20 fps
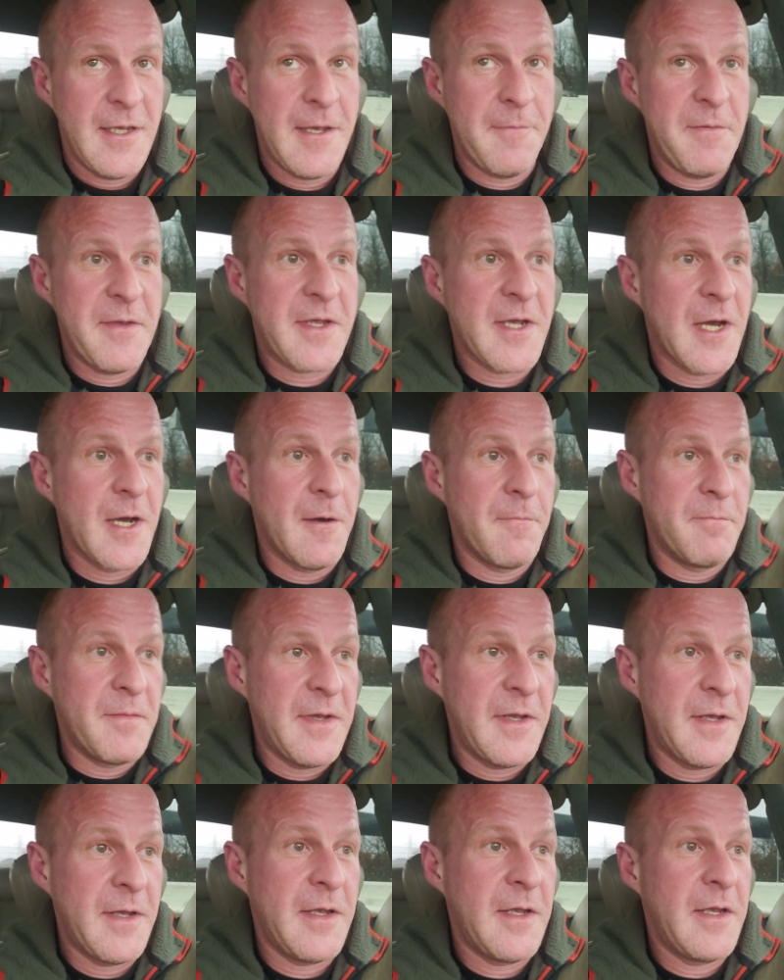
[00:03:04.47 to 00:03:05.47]
and
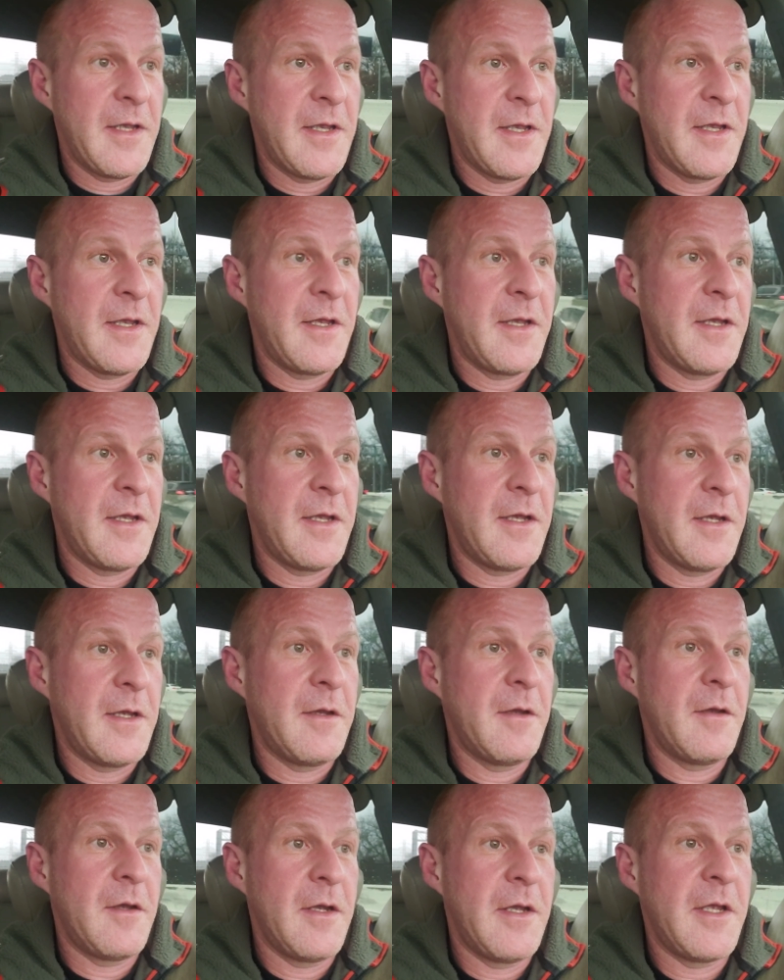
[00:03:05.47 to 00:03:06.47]
become
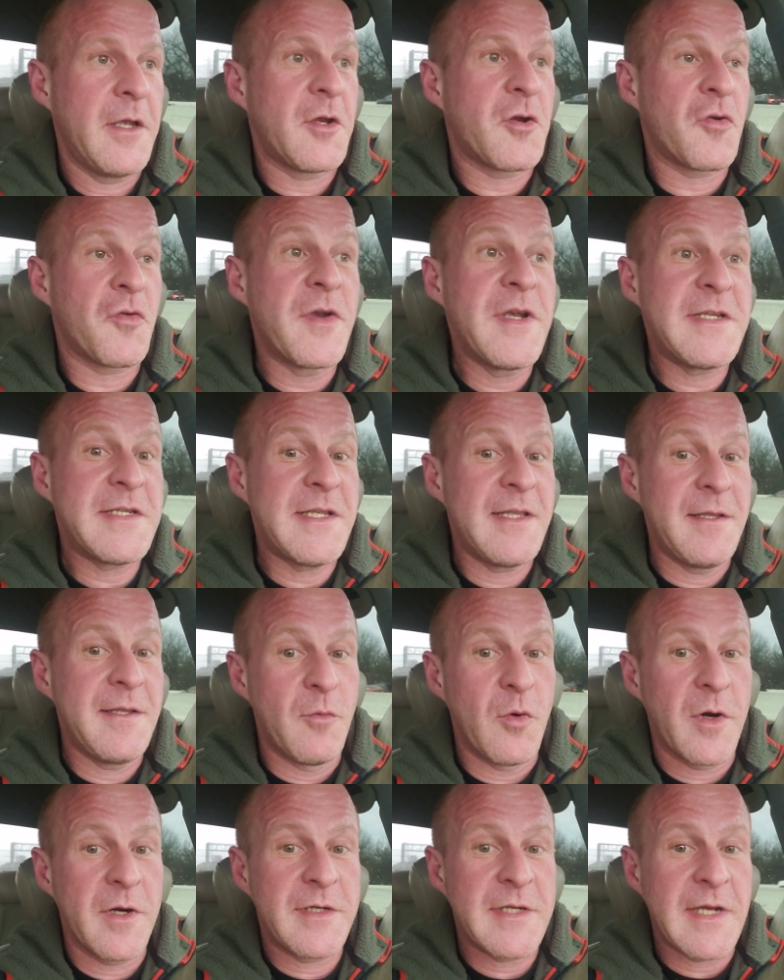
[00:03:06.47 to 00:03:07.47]
increasingly
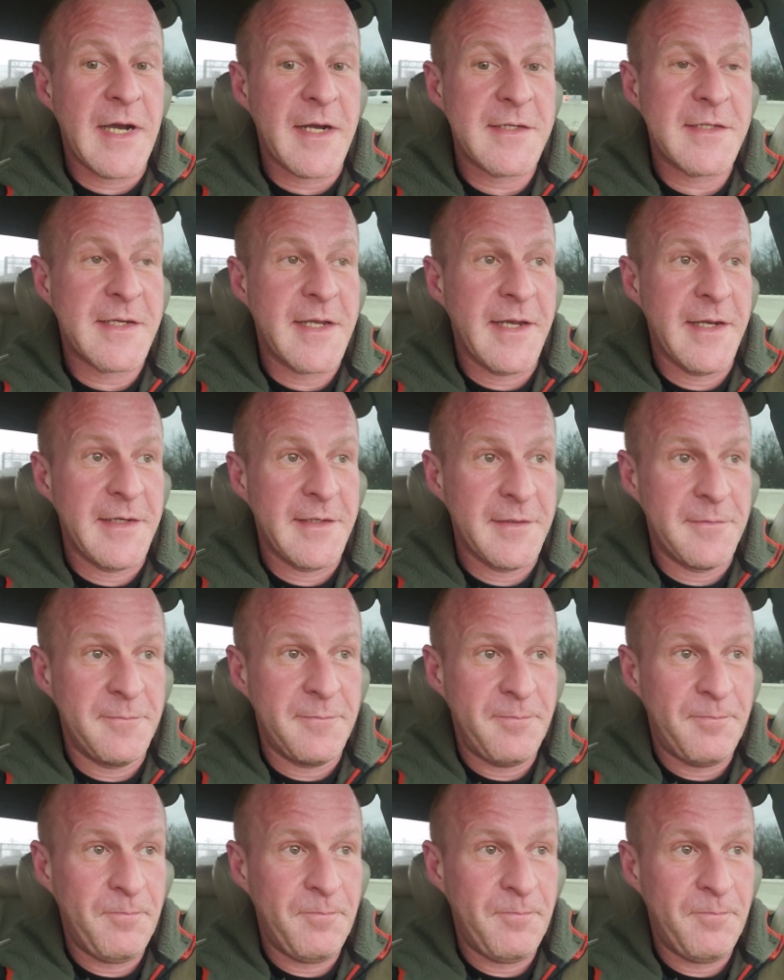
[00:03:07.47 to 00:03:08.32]
more intoxicated.